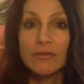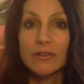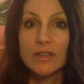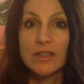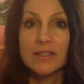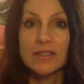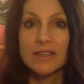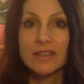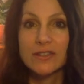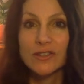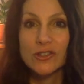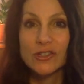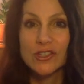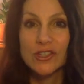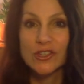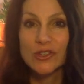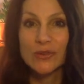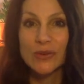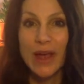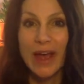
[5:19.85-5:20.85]

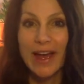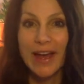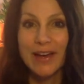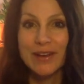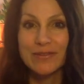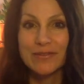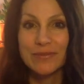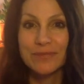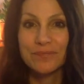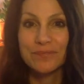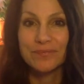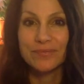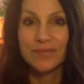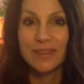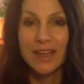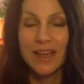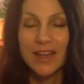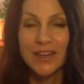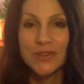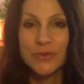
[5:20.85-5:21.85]
realizations you have
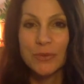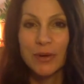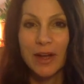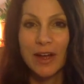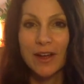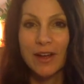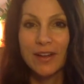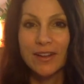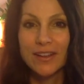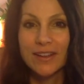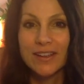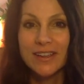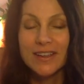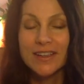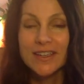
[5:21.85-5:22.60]
as well.